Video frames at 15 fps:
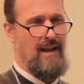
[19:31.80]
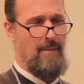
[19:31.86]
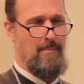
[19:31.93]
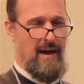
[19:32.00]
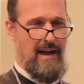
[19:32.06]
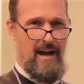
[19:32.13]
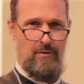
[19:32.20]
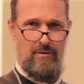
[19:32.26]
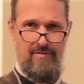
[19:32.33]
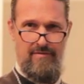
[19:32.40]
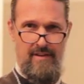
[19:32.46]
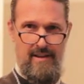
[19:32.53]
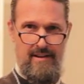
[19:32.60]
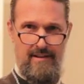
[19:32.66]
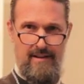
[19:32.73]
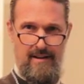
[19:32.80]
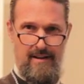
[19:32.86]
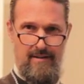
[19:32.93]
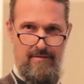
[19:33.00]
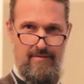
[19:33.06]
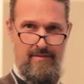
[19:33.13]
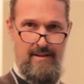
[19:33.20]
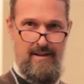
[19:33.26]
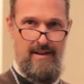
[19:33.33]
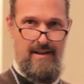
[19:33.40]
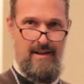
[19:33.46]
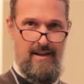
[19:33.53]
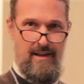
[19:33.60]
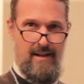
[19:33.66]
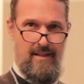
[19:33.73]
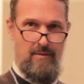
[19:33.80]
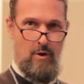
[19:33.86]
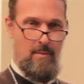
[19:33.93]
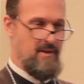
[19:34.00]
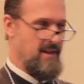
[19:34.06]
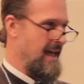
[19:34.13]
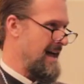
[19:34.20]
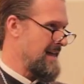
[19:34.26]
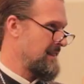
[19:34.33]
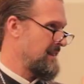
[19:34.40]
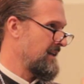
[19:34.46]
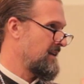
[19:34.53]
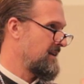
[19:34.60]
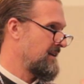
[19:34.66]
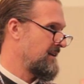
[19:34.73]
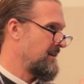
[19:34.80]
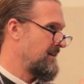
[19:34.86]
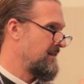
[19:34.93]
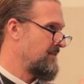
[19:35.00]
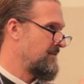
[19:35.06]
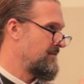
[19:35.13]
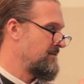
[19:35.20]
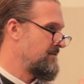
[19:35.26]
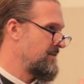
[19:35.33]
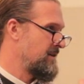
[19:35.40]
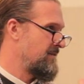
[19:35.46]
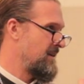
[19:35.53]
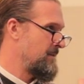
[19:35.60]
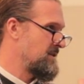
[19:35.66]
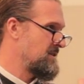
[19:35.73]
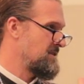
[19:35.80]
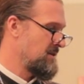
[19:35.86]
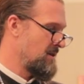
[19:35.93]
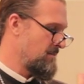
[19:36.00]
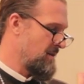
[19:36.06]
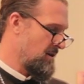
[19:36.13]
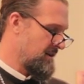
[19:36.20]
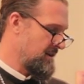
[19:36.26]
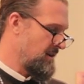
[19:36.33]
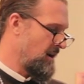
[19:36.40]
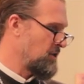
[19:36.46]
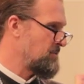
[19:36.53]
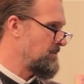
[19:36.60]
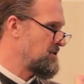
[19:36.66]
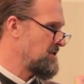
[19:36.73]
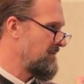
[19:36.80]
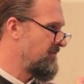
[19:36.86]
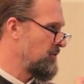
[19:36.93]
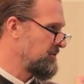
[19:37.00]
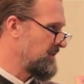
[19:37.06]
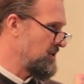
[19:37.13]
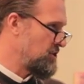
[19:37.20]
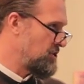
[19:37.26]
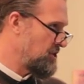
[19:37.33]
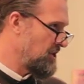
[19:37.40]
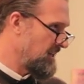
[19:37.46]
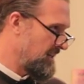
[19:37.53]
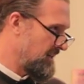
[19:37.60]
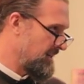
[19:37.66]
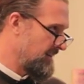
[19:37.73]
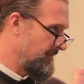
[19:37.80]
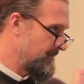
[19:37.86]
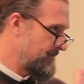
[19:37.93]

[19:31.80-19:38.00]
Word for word: a biography of the Roman Catholic, very famous American Archbishop Fulton Sheen.